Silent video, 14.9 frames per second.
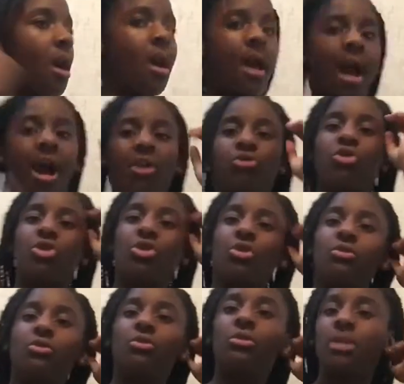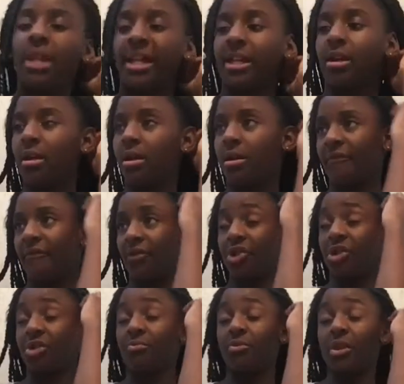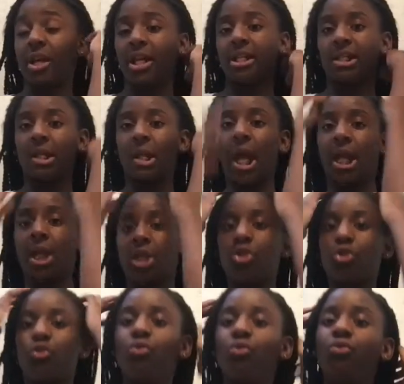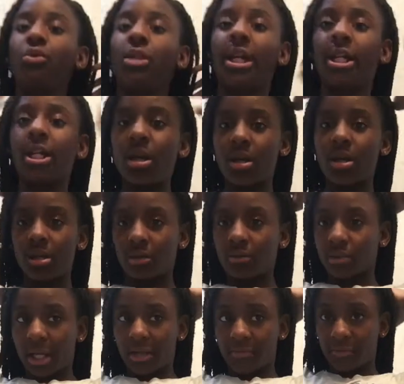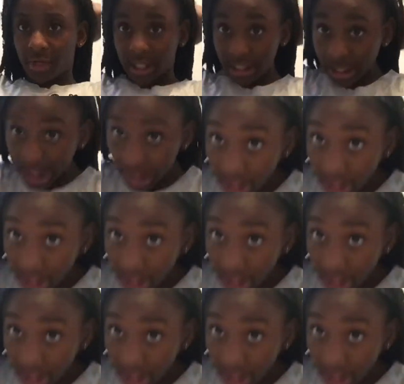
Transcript: how to do like French braids, like two like side braids